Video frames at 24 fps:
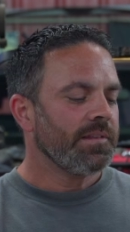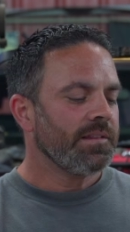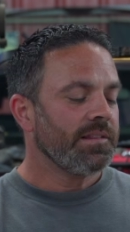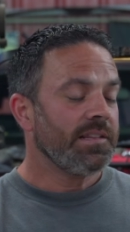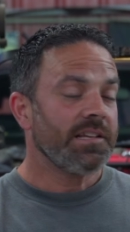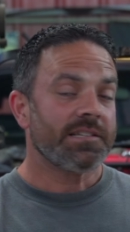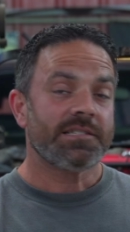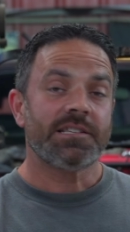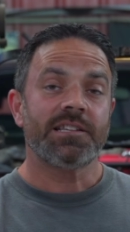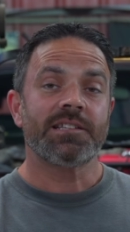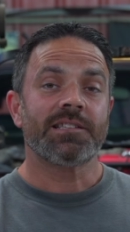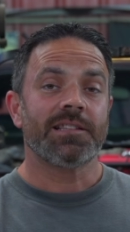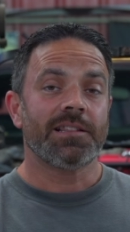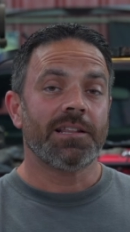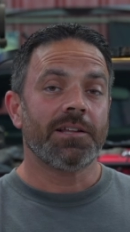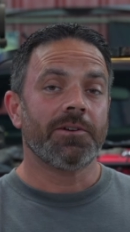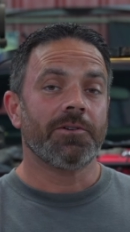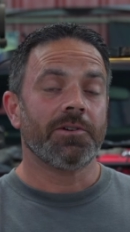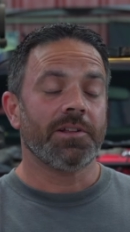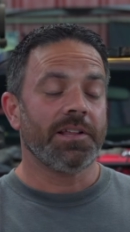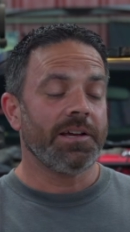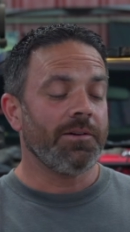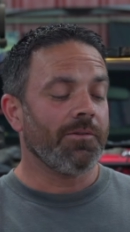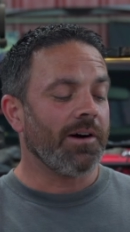This is
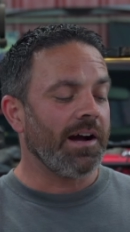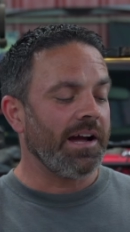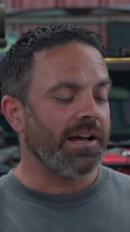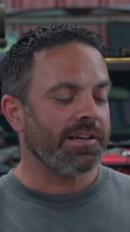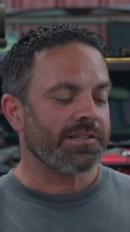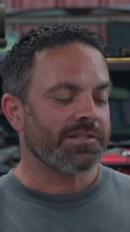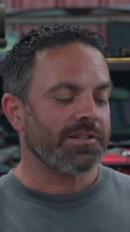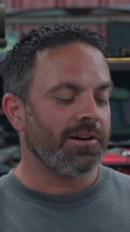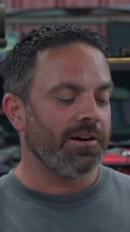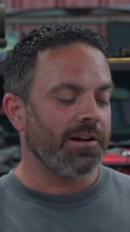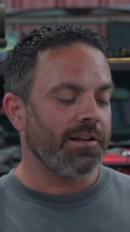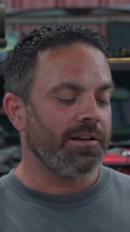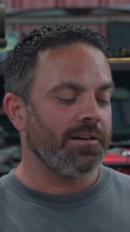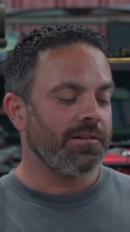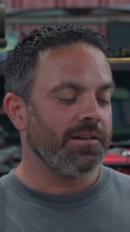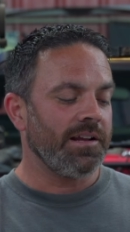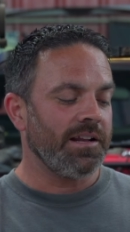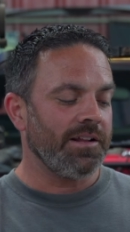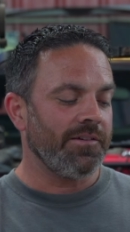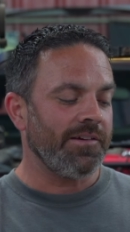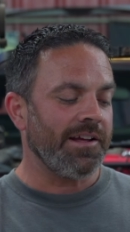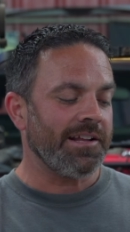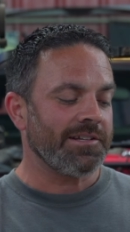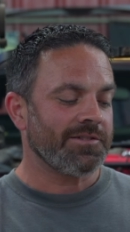literally why I started
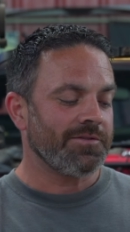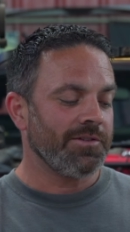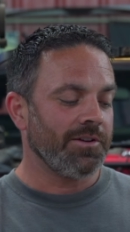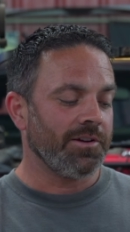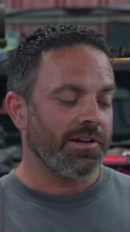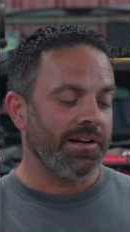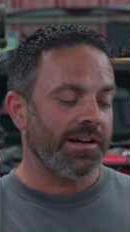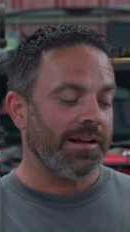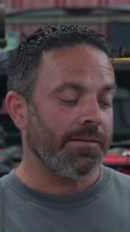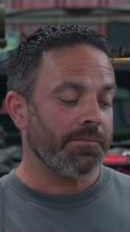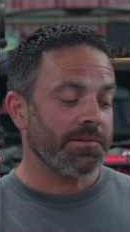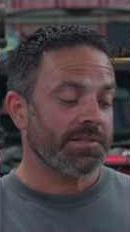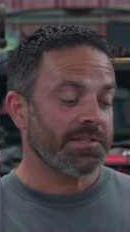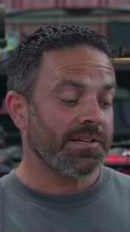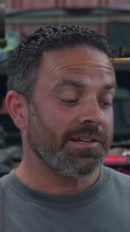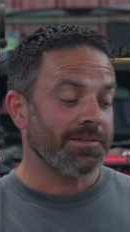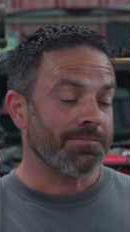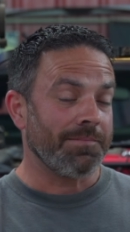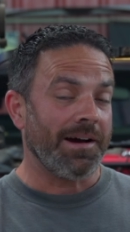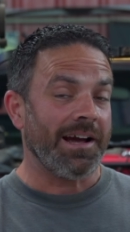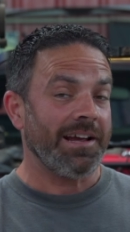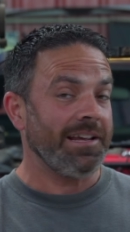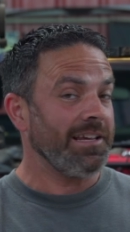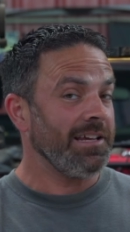at Advanced Fuel Dynamics,
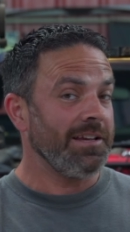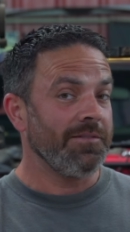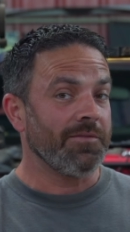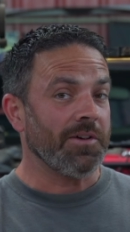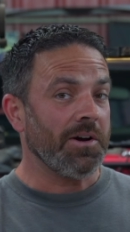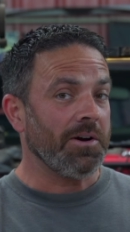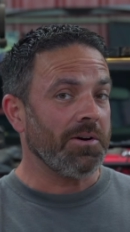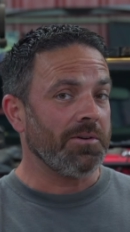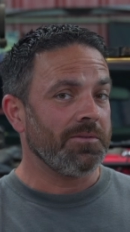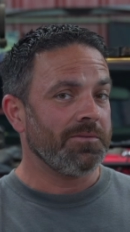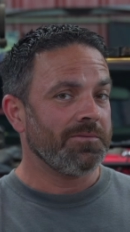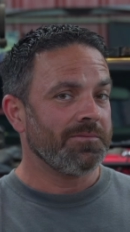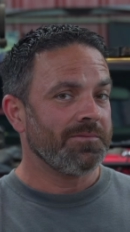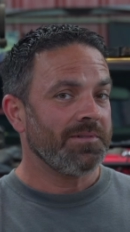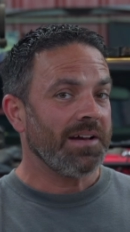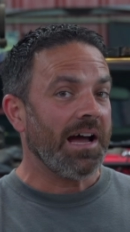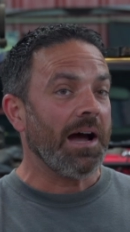because my Evo,